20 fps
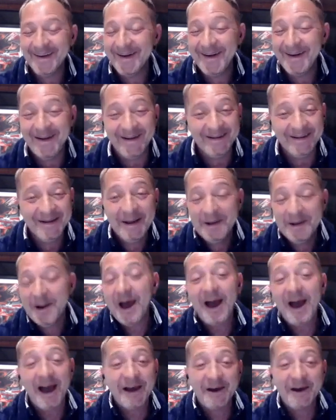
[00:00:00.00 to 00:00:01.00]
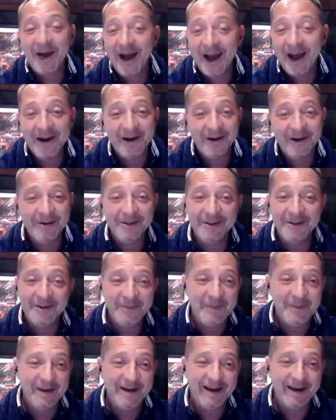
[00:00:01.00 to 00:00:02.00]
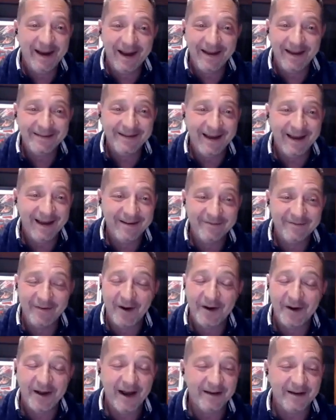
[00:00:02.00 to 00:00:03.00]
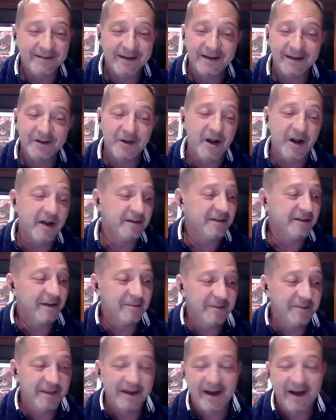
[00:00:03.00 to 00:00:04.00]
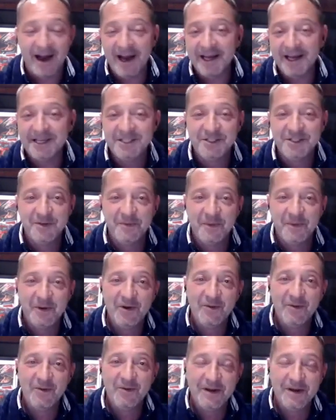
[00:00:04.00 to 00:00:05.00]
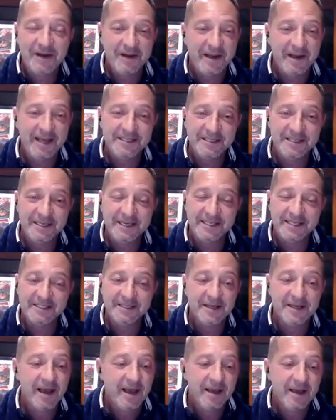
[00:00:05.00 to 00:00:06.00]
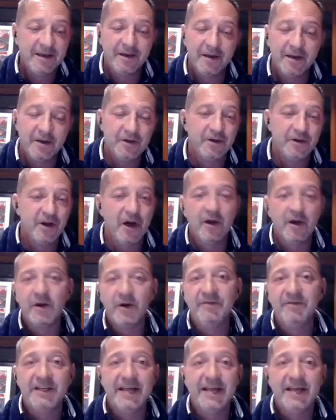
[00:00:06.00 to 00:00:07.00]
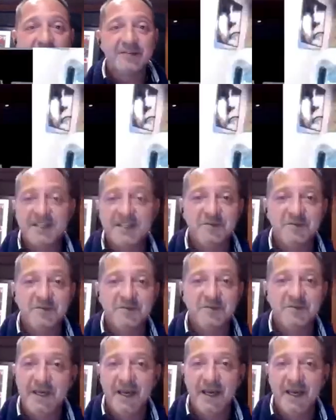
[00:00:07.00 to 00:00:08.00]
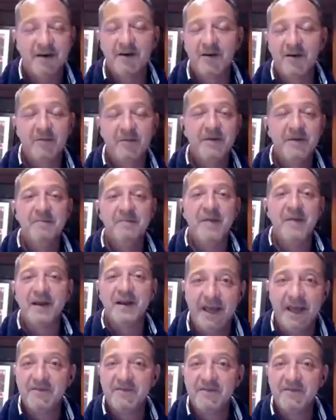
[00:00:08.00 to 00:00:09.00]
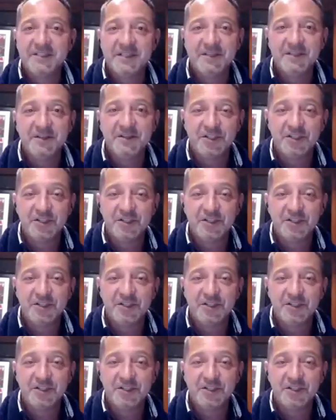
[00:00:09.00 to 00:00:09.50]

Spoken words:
Yeah, no, I agree with you, Peter and Fanie. I mean, the guy is superhuman as it is. If he does race this weekend, it'll be magnificent.